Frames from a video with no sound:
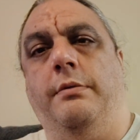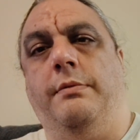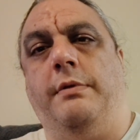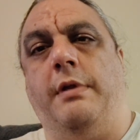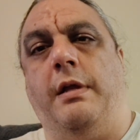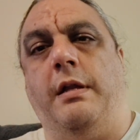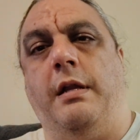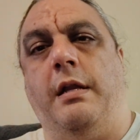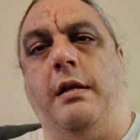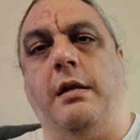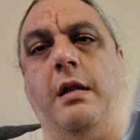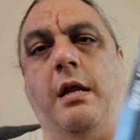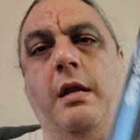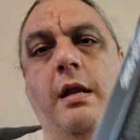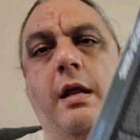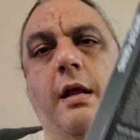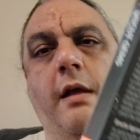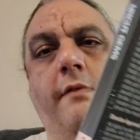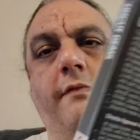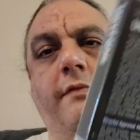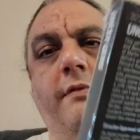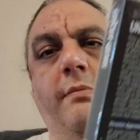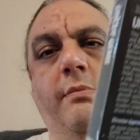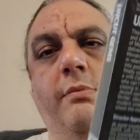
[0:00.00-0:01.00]
They did not
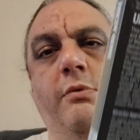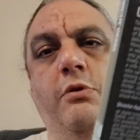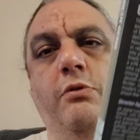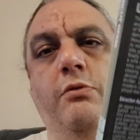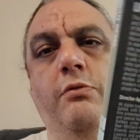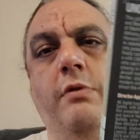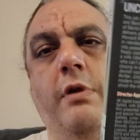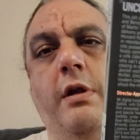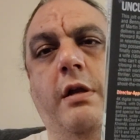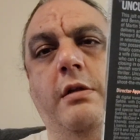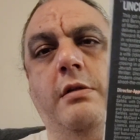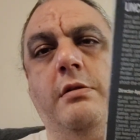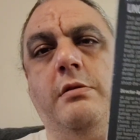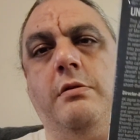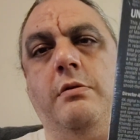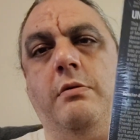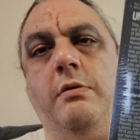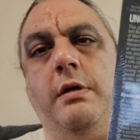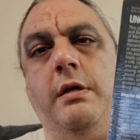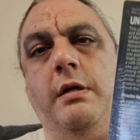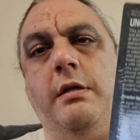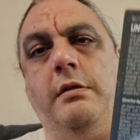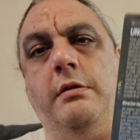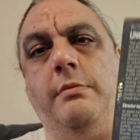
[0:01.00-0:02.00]
have the Blu-ray,
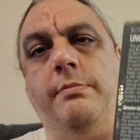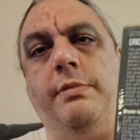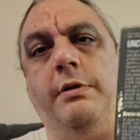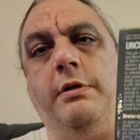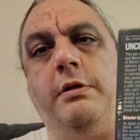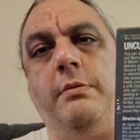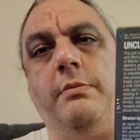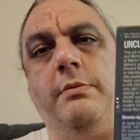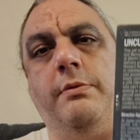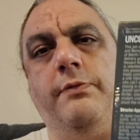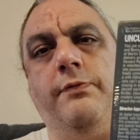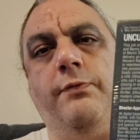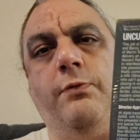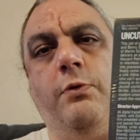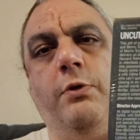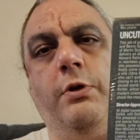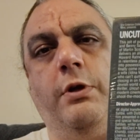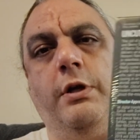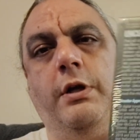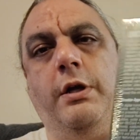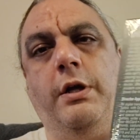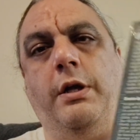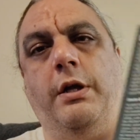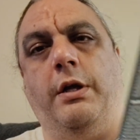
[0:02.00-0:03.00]
so I had to pick up
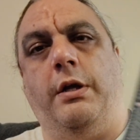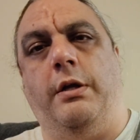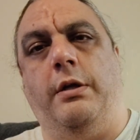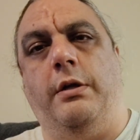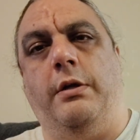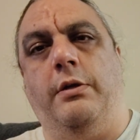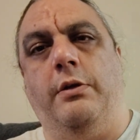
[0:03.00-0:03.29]
the 4K.